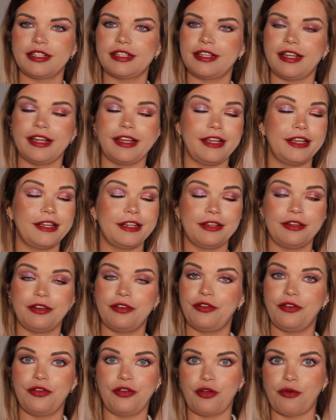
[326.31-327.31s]
like
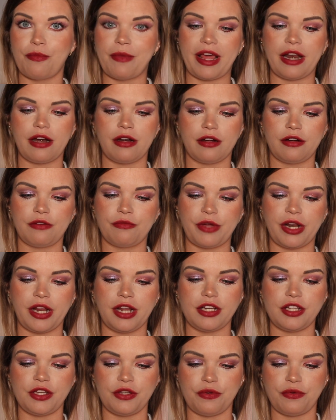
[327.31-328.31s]
no matter what
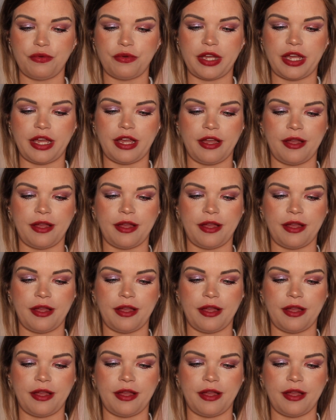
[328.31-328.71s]
I do.